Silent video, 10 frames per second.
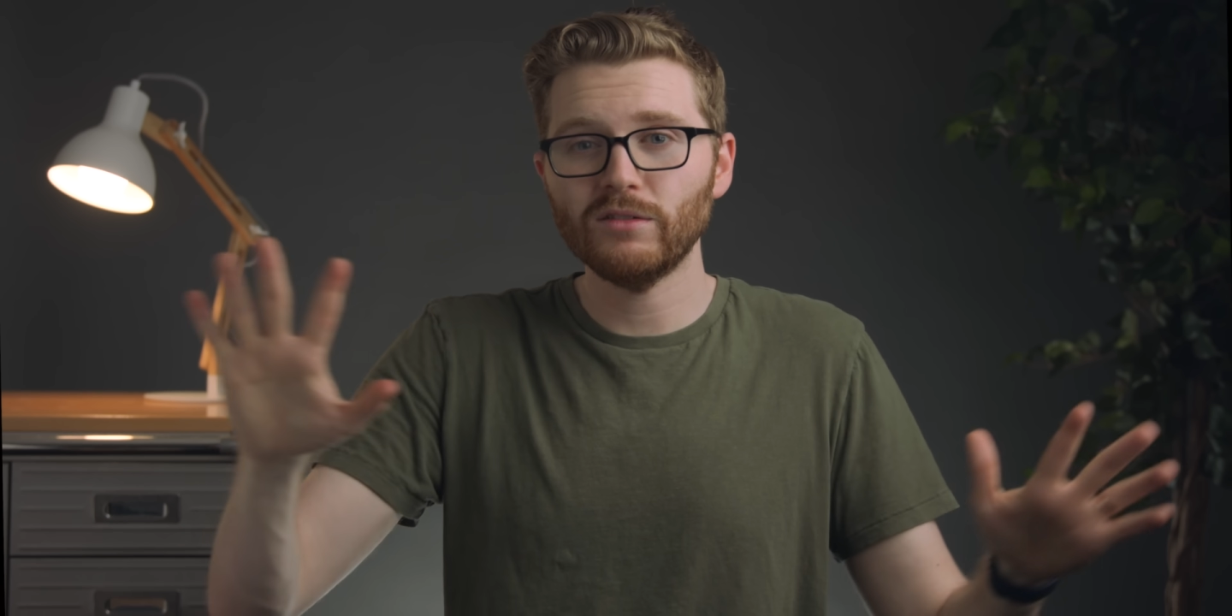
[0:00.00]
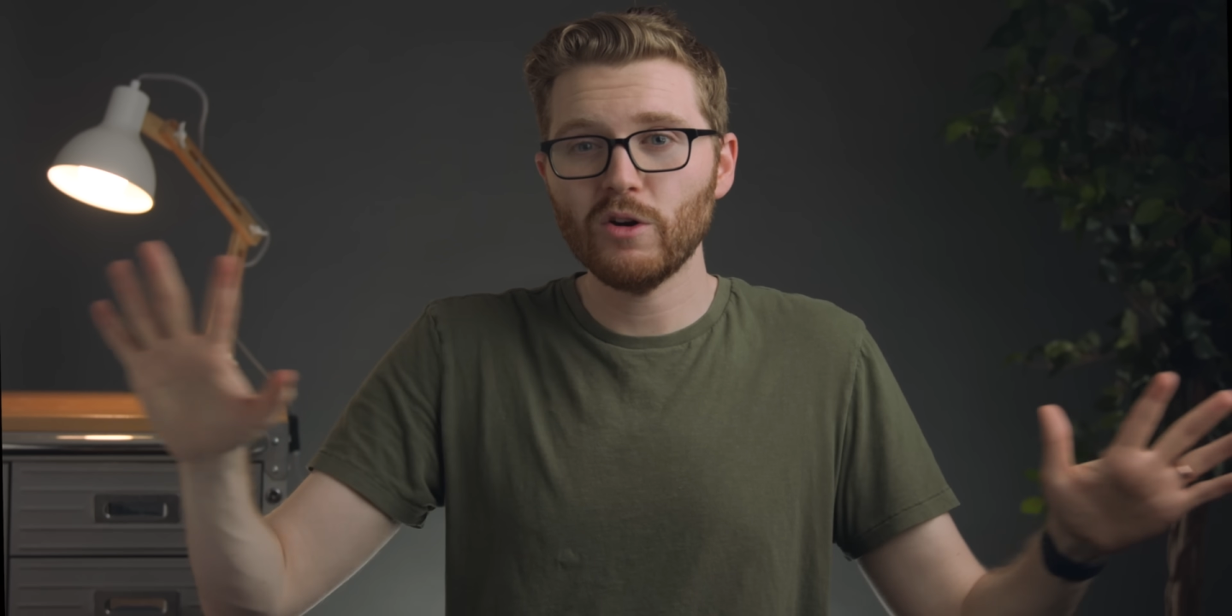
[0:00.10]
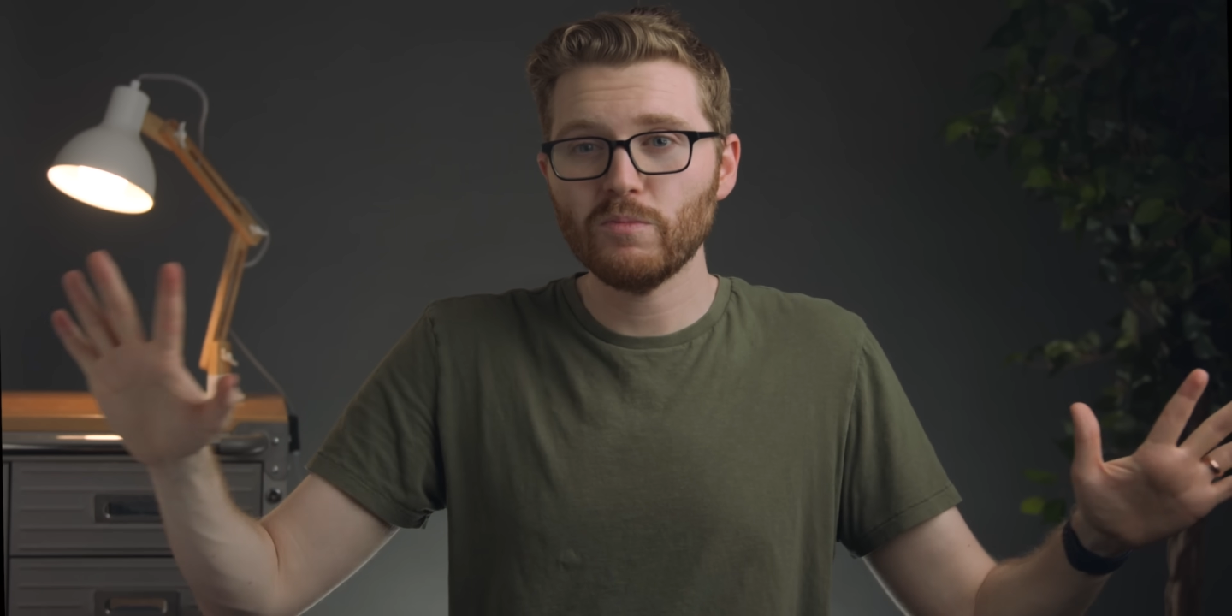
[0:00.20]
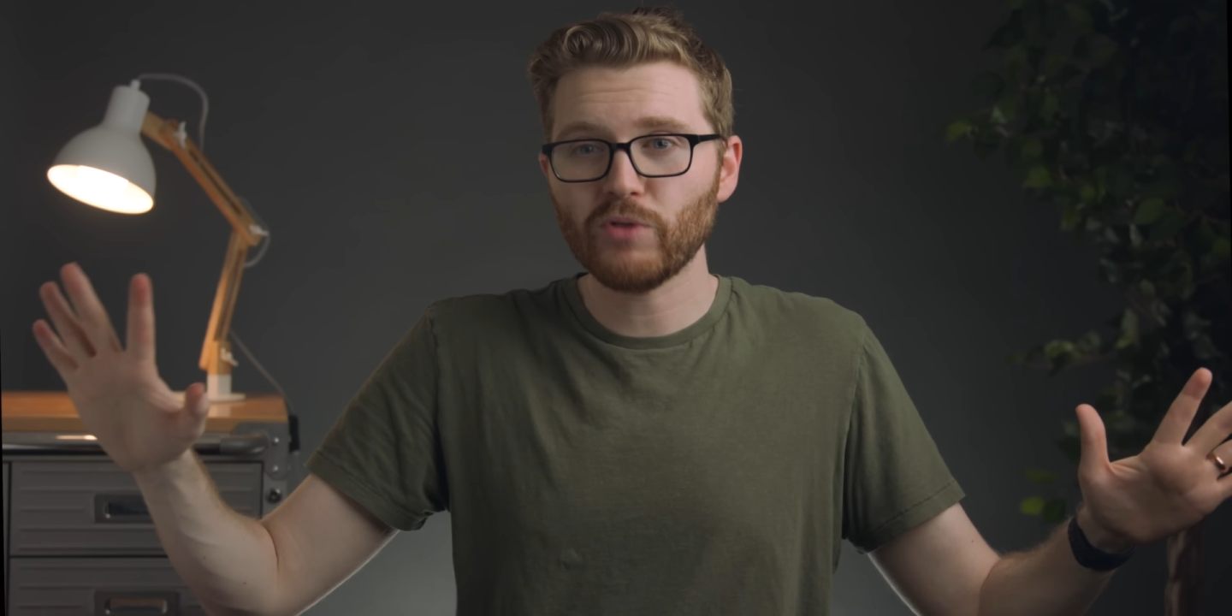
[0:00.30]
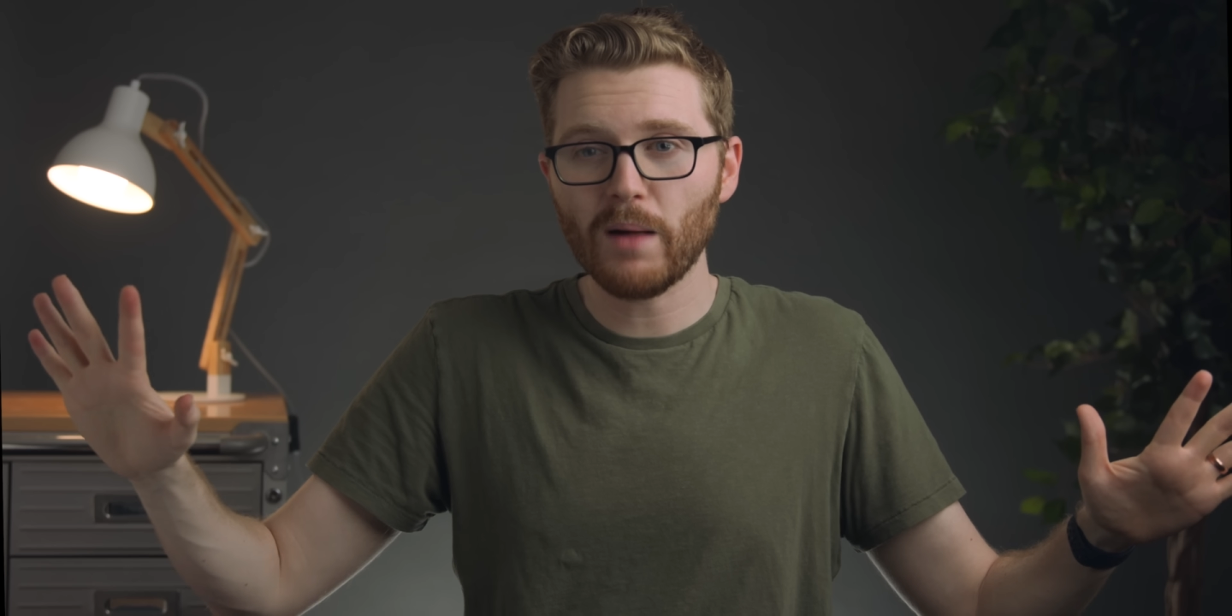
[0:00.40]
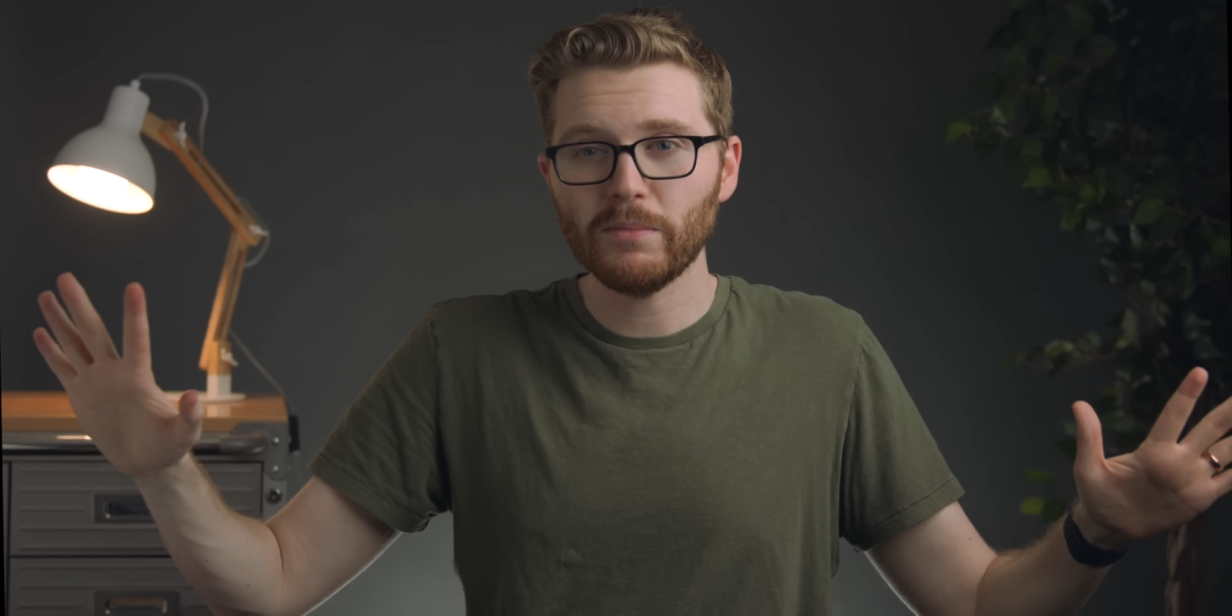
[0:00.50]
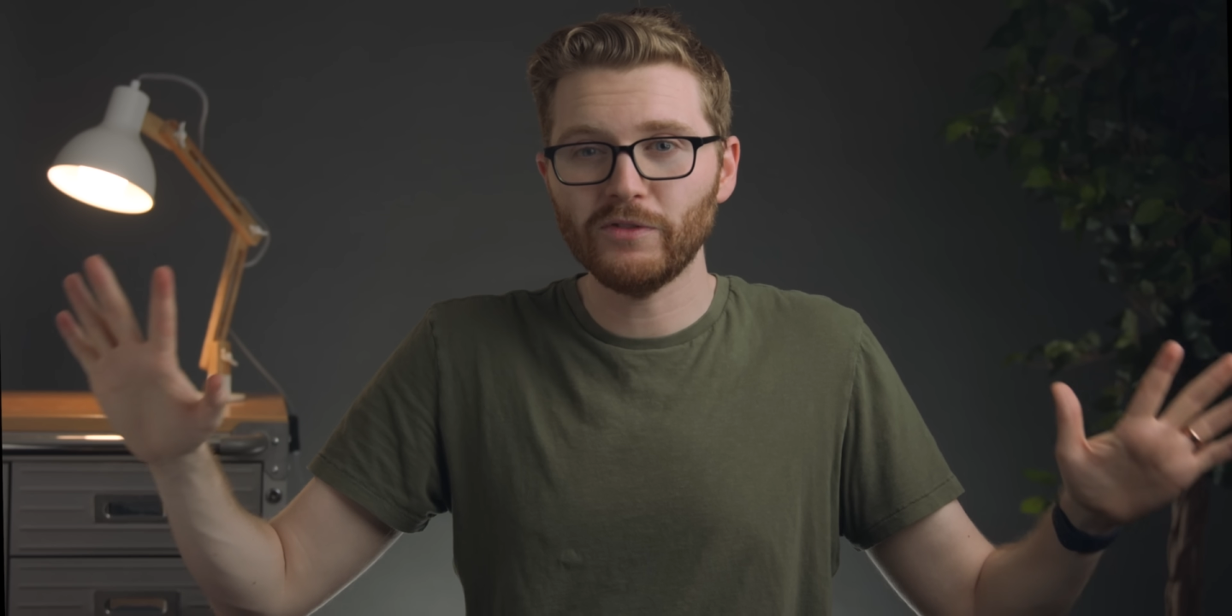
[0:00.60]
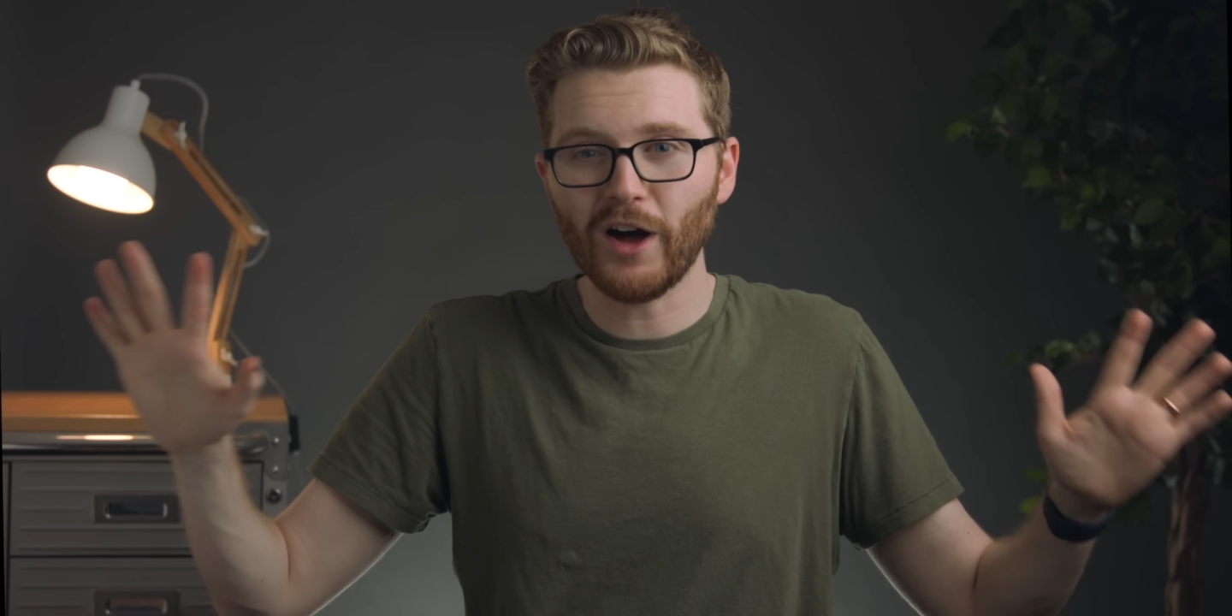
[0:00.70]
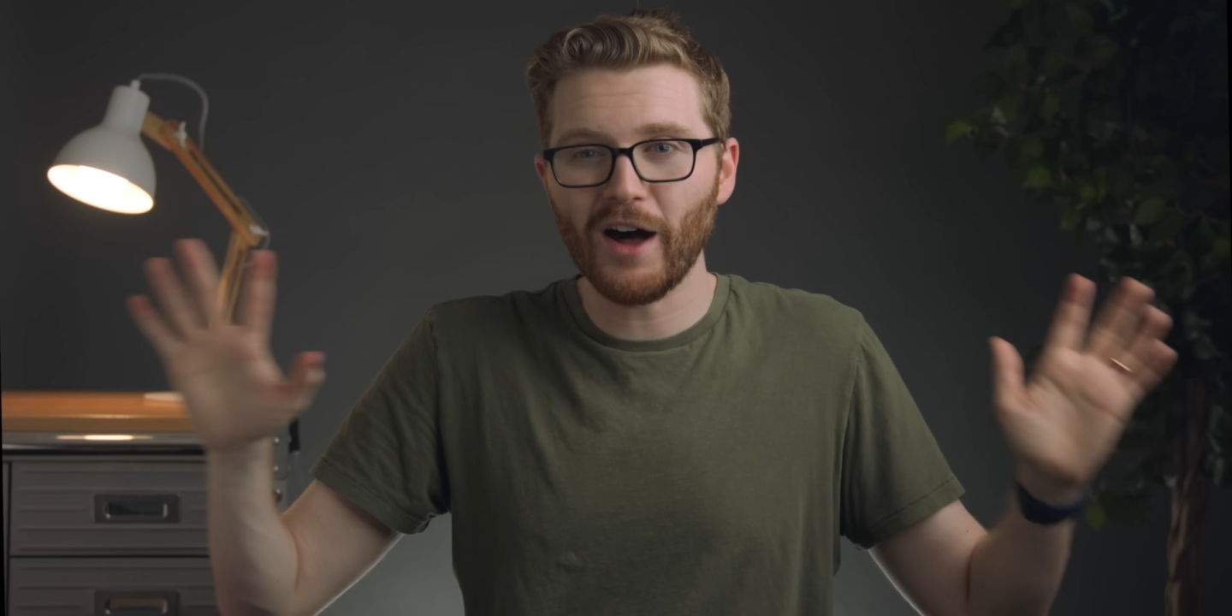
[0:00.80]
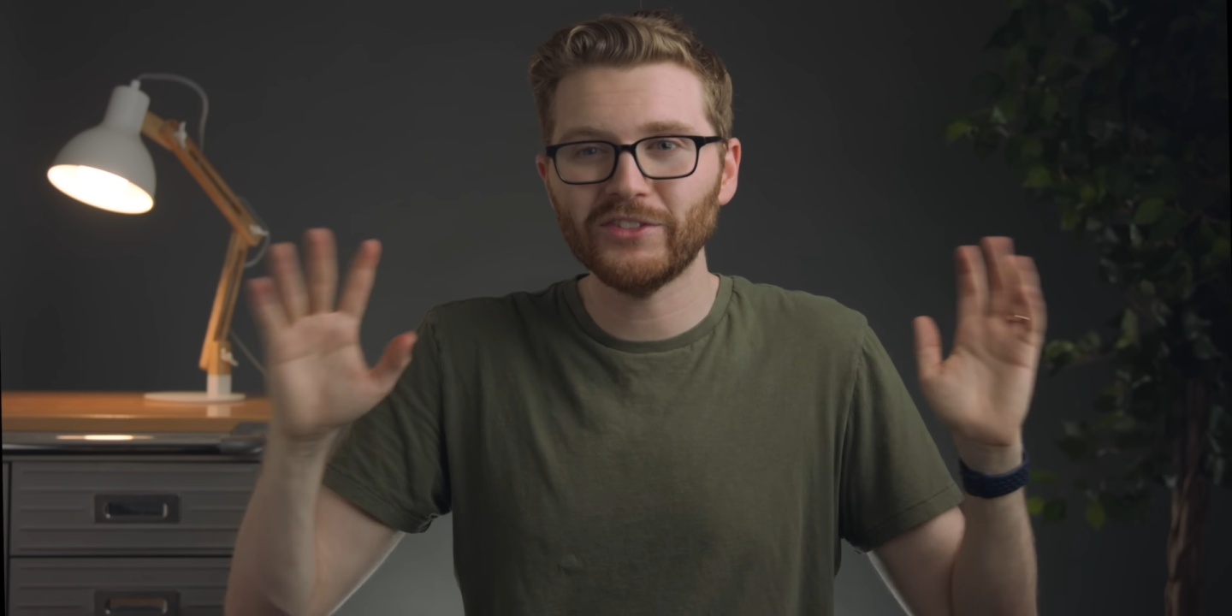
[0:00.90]
no problem
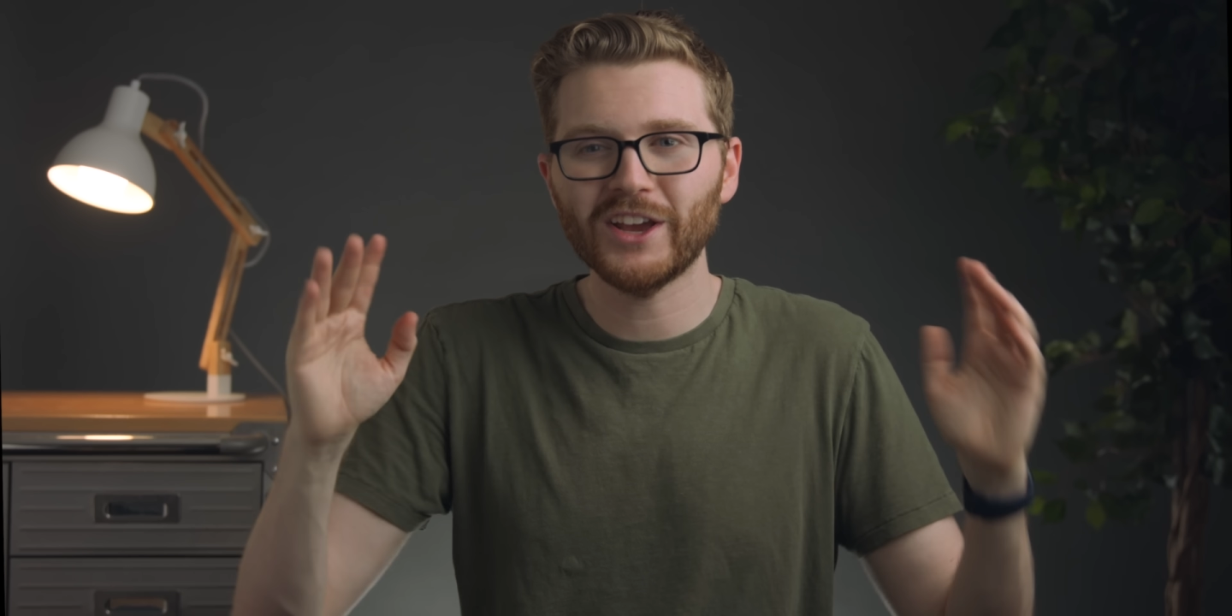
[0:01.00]
involved,